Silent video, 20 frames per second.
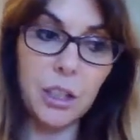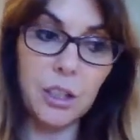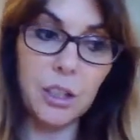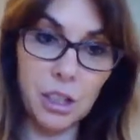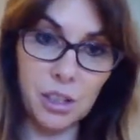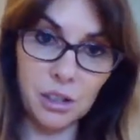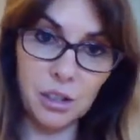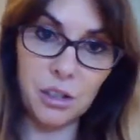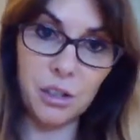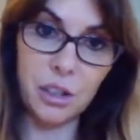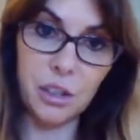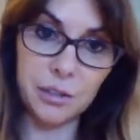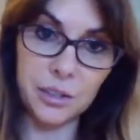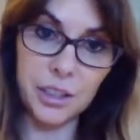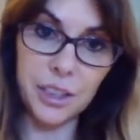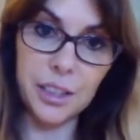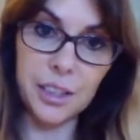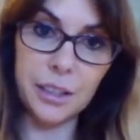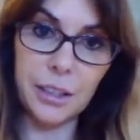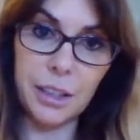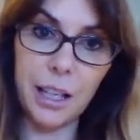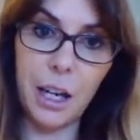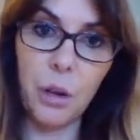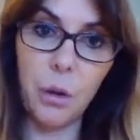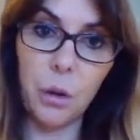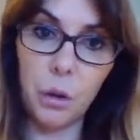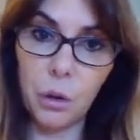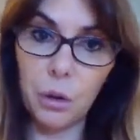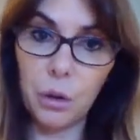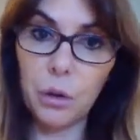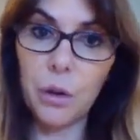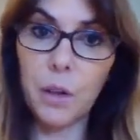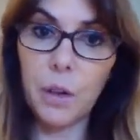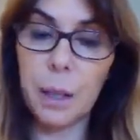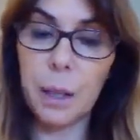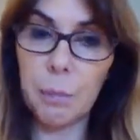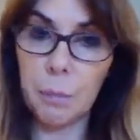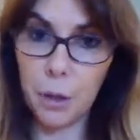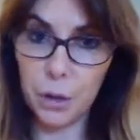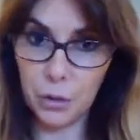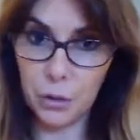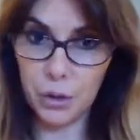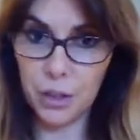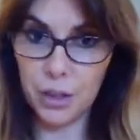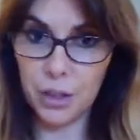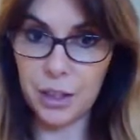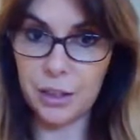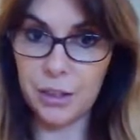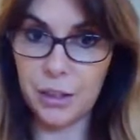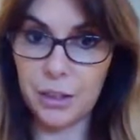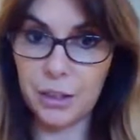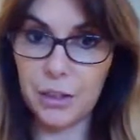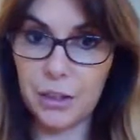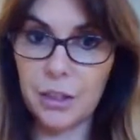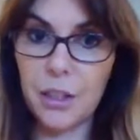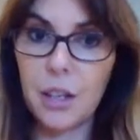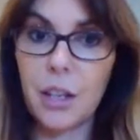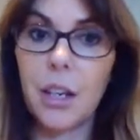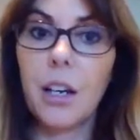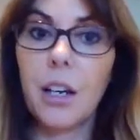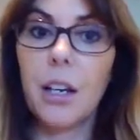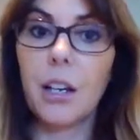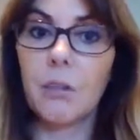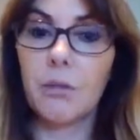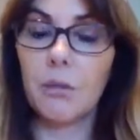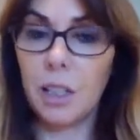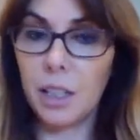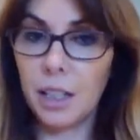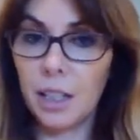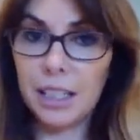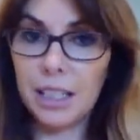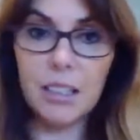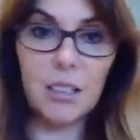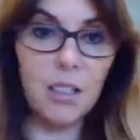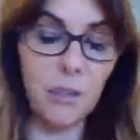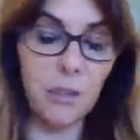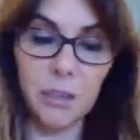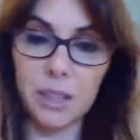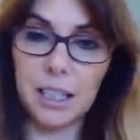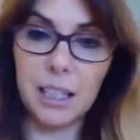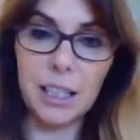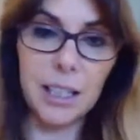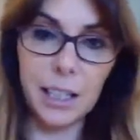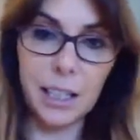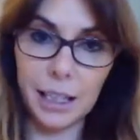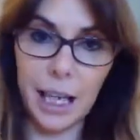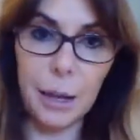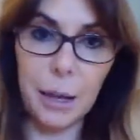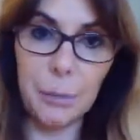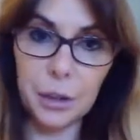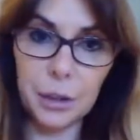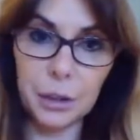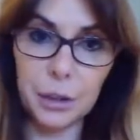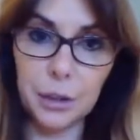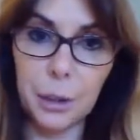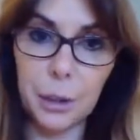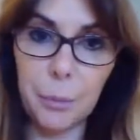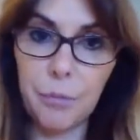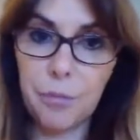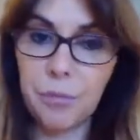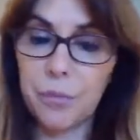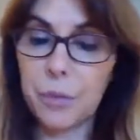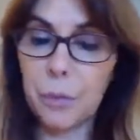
discovered that all emotions release obviously a chemical.